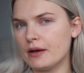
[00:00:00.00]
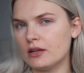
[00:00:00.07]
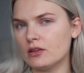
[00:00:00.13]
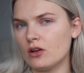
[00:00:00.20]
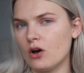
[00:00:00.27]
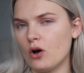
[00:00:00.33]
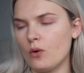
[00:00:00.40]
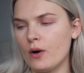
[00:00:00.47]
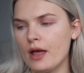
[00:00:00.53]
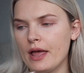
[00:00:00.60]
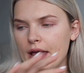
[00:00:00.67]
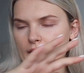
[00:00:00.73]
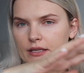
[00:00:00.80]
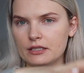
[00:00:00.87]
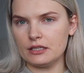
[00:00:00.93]
pillow
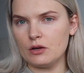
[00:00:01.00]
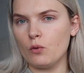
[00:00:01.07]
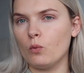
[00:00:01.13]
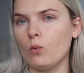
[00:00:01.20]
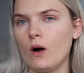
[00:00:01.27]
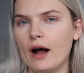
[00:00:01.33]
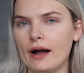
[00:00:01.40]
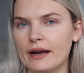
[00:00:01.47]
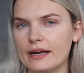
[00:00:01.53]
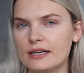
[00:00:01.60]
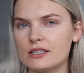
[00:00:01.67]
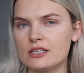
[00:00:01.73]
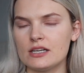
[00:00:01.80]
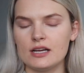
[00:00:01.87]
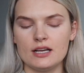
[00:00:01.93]
and then a
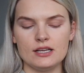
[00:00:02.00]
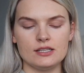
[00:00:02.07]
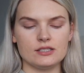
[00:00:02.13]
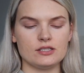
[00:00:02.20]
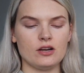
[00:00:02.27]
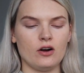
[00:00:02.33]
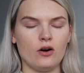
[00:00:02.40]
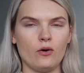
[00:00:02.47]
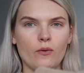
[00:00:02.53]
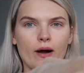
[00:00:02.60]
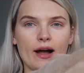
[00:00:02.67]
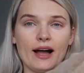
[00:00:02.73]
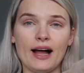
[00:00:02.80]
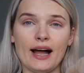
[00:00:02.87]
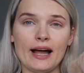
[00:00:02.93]
white.
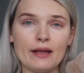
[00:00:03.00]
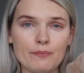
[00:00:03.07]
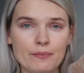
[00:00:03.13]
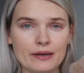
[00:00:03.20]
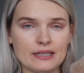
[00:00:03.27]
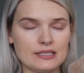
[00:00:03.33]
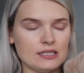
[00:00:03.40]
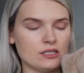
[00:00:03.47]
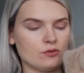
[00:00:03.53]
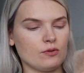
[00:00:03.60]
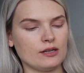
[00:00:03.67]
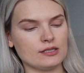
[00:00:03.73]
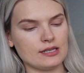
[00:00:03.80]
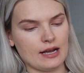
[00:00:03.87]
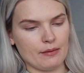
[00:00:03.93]
So I picked these
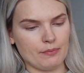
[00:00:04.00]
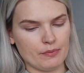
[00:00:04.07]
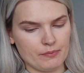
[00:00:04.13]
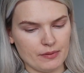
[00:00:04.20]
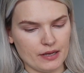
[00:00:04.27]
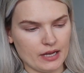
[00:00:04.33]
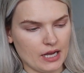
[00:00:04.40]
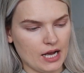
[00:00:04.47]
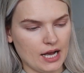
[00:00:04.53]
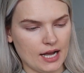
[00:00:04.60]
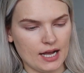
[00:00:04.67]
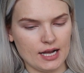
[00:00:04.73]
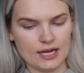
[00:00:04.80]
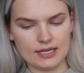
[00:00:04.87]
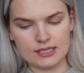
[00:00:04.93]
ones up
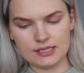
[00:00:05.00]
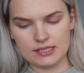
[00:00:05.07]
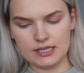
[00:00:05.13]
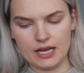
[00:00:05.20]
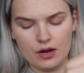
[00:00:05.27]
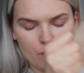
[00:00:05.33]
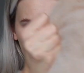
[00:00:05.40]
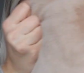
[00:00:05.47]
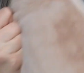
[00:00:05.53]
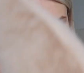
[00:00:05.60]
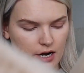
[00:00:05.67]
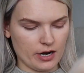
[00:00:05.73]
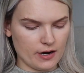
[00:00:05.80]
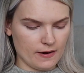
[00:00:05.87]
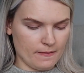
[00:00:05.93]
because those
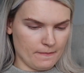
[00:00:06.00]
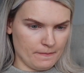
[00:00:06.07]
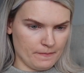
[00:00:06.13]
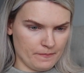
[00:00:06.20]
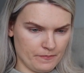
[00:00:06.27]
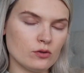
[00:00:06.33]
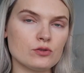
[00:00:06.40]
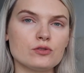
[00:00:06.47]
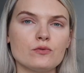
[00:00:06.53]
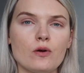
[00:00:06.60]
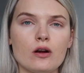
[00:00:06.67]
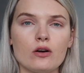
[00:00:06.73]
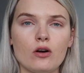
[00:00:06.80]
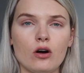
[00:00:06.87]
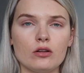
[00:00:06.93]
were
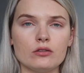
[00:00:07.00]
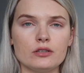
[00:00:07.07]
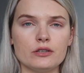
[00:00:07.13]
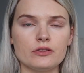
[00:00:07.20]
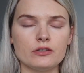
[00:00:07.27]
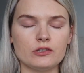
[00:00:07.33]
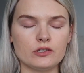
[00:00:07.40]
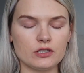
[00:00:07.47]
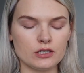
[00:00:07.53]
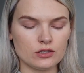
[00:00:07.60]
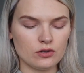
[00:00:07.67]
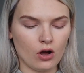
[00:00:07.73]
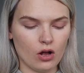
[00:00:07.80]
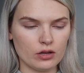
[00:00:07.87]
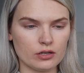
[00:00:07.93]
only
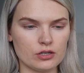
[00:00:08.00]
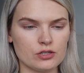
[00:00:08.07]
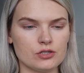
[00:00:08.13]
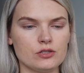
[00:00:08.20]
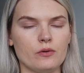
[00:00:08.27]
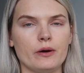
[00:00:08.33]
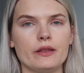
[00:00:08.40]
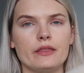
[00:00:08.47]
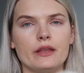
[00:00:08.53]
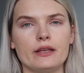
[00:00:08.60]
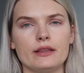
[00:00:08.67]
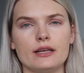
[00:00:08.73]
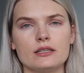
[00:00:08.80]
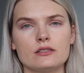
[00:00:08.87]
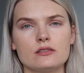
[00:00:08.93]
$30. So I
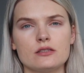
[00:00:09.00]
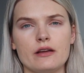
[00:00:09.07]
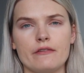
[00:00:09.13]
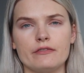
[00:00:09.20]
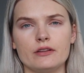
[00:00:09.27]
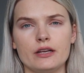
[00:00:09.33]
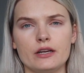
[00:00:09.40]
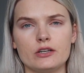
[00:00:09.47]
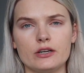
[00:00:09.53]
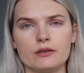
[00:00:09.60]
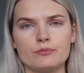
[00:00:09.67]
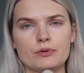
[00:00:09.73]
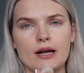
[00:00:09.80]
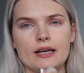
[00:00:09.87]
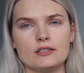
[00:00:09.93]
think that's definitely a
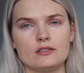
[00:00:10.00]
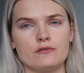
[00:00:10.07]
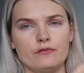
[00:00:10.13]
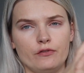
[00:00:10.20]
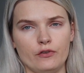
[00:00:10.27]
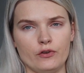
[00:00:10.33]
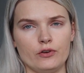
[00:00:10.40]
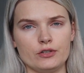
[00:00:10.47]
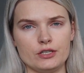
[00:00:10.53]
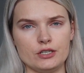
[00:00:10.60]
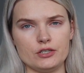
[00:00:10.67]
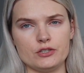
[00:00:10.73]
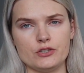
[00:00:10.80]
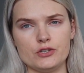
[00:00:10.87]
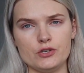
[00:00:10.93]
great price for
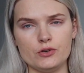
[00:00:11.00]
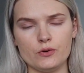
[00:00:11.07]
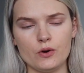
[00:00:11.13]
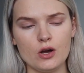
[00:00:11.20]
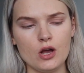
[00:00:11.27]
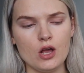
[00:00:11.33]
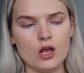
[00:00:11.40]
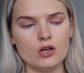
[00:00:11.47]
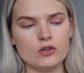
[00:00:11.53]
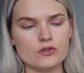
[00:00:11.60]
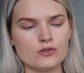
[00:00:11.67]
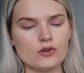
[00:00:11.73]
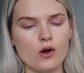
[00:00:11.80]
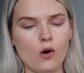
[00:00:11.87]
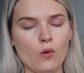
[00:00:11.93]
these two.
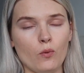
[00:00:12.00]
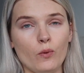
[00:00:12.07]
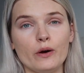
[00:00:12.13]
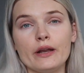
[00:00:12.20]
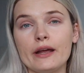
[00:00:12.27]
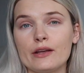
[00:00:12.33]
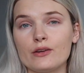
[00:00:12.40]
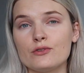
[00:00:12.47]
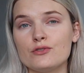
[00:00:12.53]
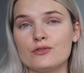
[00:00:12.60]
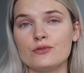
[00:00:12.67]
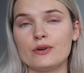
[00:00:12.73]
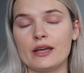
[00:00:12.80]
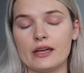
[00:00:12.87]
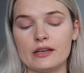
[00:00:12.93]
So what I could
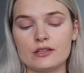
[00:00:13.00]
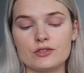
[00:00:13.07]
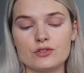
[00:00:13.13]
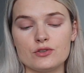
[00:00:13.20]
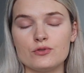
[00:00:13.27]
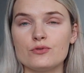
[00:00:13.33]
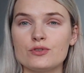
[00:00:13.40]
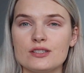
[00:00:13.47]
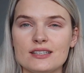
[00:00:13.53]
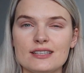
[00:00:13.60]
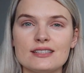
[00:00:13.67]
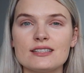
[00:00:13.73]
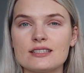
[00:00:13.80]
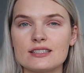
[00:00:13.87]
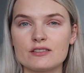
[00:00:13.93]
do is use
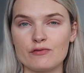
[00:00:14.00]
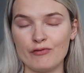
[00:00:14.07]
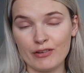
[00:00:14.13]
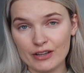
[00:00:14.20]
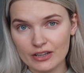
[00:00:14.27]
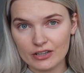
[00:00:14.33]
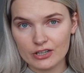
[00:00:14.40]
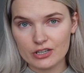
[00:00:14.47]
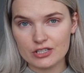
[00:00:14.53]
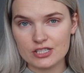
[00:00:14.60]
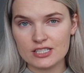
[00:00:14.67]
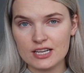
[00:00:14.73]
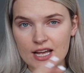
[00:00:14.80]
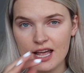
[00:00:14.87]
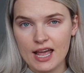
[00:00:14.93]
these as
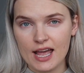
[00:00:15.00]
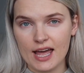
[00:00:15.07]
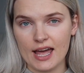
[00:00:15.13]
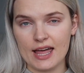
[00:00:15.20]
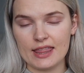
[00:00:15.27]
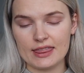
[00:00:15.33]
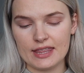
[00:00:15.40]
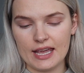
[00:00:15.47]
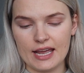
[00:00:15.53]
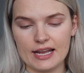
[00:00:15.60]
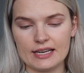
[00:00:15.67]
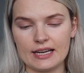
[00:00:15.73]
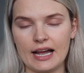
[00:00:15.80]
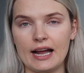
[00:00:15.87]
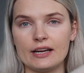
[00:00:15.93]
fillers, and
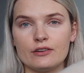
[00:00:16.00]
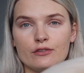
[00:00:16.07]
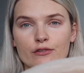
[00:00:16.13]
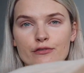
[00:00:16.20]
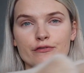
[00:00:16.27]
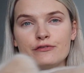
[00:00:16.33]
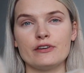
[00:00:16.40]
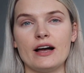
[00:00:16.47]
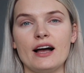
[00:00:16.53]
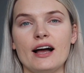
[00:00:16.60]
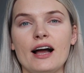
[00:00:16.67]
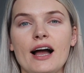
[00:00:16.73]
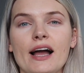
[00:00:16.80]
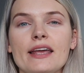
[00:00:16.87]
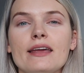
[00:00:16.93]
then kind of
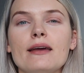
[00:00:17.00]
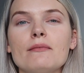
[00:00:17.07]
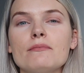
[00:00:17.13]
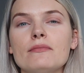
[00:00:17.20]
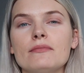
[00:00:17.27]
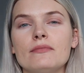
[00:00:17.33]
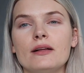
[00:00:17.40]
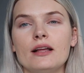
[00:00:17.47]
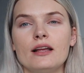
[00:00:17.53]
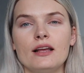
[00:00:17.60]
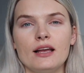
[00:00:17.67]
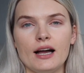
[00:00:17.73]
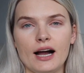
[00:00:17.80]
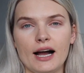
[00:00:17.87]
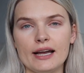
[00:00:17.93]

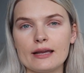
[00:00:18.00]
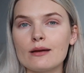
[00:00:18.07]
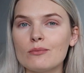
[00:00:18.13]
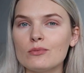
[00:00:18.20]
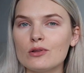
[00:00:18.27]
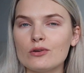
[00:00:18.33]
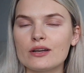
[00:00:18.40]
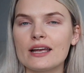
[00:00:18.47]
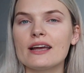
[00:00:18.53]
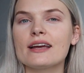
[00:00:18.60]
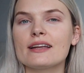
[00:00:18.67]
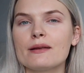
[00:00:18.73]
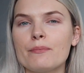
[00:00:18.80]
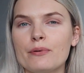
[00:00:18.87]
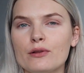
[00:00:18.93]
I am
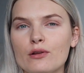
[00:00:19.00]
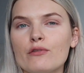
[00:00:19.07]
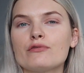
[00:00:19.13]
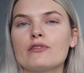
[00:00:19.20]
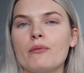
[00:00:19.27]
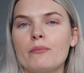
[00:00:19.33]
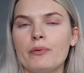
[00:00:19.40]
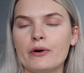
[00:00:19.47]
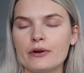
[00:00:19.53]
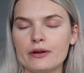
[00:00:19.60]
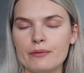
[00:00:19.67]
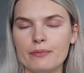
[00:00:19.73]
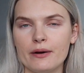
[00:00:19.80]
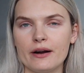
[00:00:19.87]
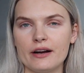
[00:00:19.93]
looking at a pillow from
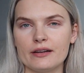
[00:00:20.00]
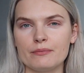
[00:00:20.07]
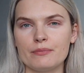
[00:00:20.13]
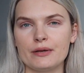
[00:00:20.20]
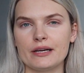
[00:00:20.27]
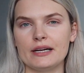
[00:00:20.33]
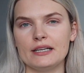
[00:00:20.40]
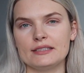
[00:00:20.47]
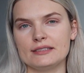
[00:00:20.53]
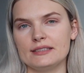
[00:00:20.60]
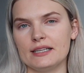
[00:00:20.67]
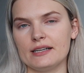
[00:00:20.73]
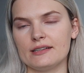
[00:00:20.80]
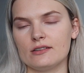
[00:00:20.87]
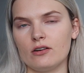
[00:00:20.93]
Pottery Barn because
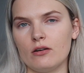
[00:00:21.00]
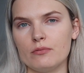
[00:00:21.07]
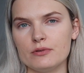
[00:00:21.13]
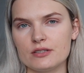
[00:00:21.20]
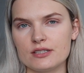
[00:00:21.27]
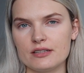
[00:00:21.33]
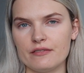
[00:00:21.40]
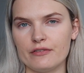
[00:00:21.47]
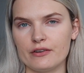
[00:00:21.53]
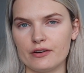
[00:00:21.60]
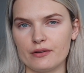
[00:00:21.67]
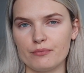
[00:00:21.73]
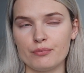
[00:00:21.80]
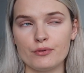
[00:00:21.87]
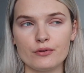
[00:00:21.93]
they're obviously
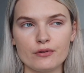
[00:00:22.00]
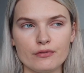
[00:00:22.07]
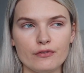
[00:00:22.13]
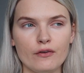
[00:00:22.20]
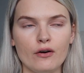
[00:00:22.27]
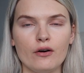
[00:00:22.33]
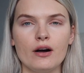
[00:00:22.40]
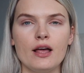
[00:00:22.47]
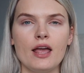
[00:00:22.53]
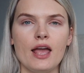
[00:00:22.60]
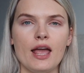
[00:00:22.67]
very beautiful,